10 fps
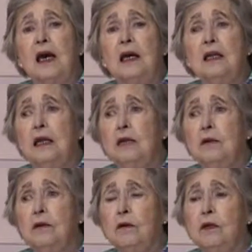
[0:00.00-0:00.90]
And
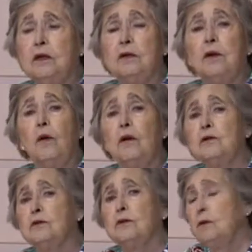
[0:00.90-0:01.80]
in order
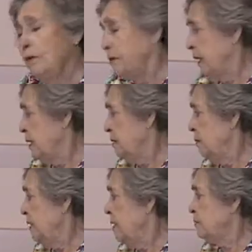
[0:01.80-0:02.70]
also,
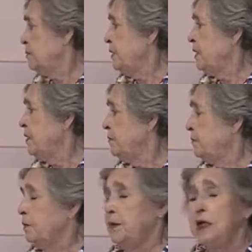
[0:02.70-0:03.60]
we have to be
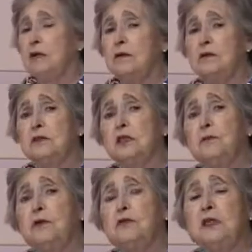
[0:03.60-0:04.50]
careful because these
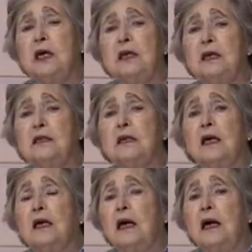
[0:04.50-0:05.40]
Poincianas
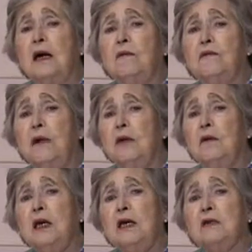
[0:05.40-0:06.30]
are
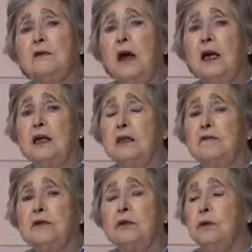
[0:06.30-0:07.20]
very
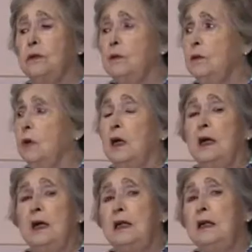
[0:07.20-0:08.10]
attractive to
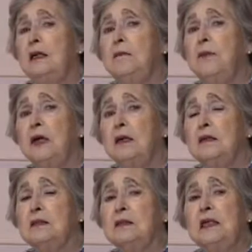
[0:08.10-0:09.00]
little
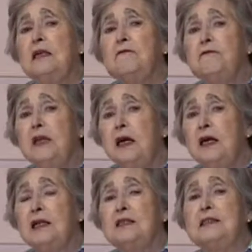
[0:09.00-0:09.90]
bugs, little
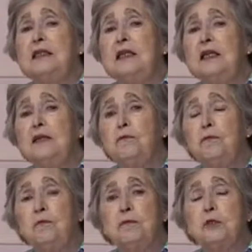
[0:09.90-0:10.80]
flies, little
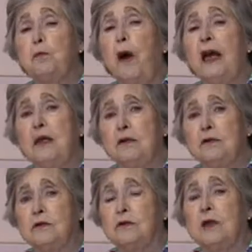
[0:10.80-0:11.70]

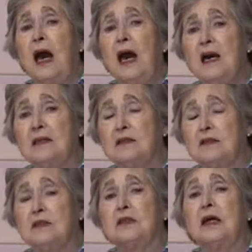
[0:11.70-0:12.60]
spiders,
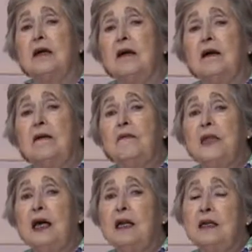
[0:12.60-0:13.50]
ants,
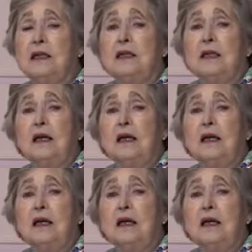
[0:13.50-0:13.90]
that